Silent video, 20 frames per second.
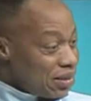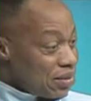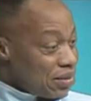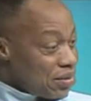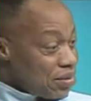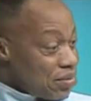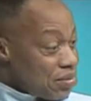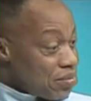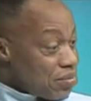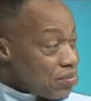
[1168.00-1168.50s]

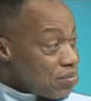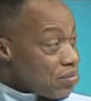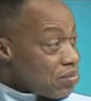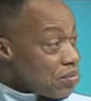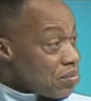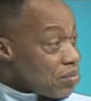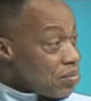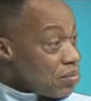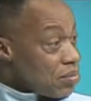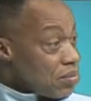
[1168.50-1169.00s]

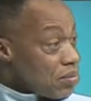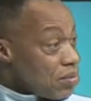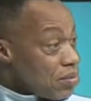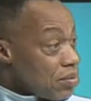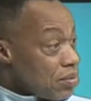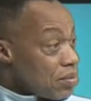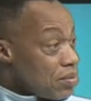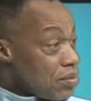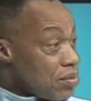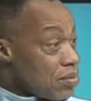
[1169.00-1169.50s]

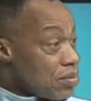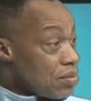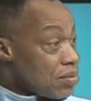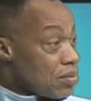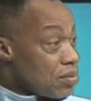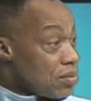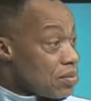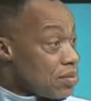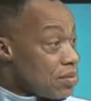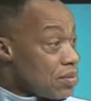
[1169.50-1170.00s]

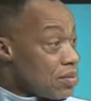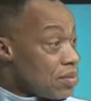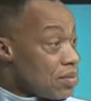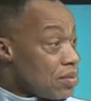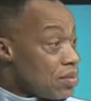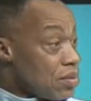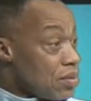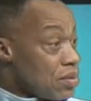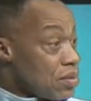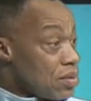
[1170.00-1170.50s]

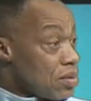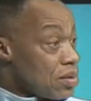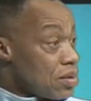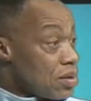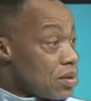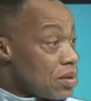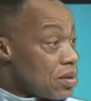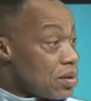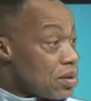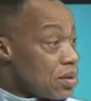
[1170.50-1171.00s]

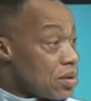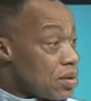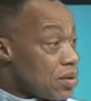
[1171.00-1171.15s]
This person isn't speaking.